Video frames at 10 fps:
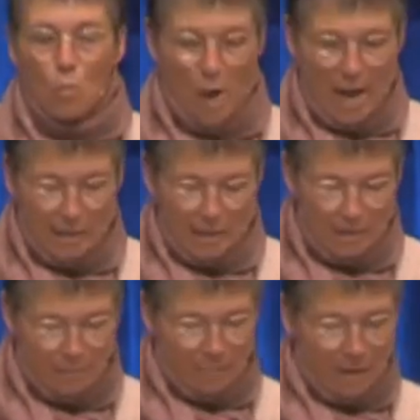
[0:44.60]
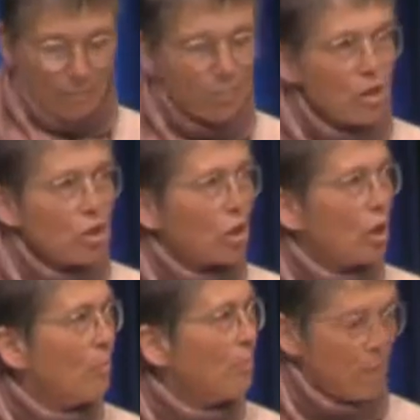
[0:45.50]
weight, blood
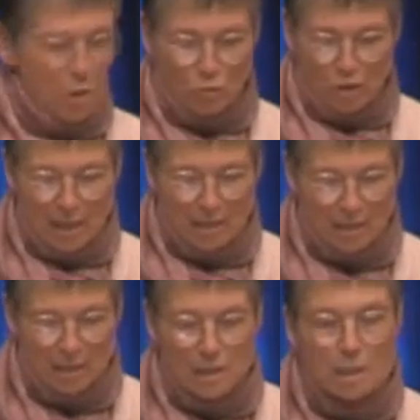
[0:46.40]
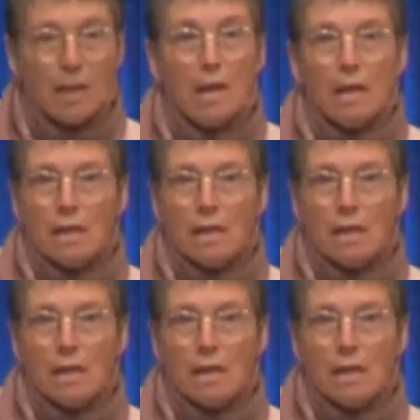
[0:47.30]
pressure, bone density,